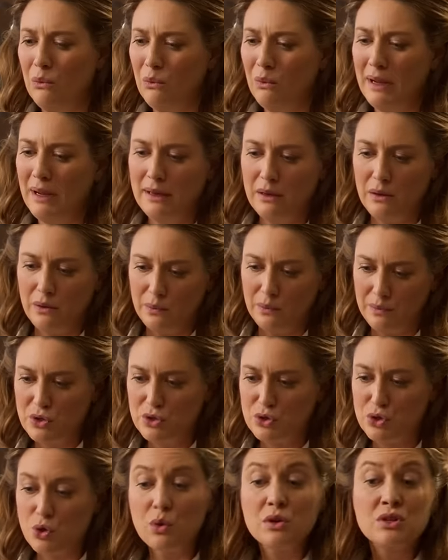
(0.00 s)
Well,
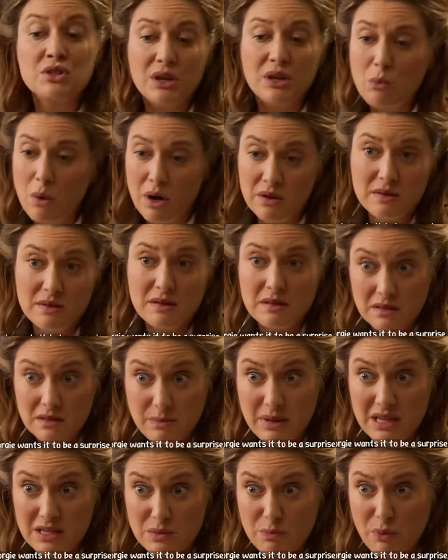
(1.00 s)
Georgie wants it
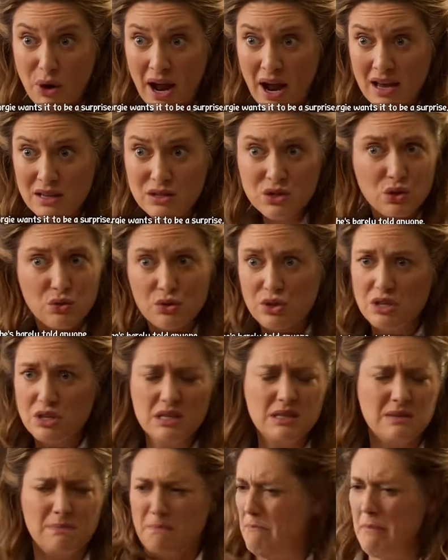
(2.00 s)
to be a surprise, so
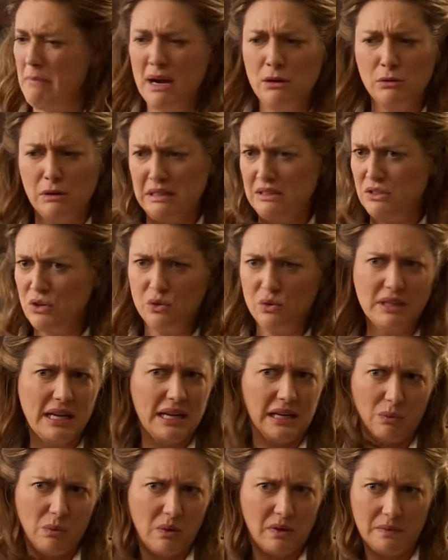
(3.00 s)
she's barely told
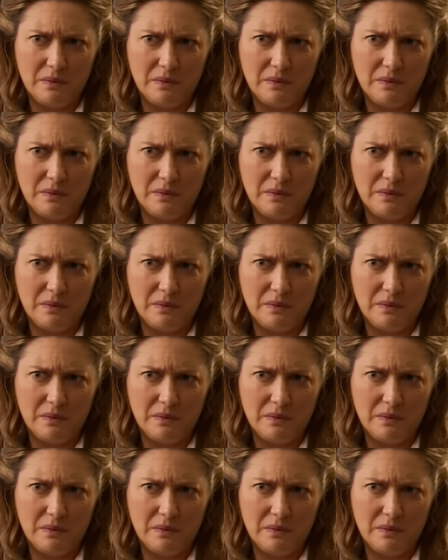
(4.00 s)
anyone.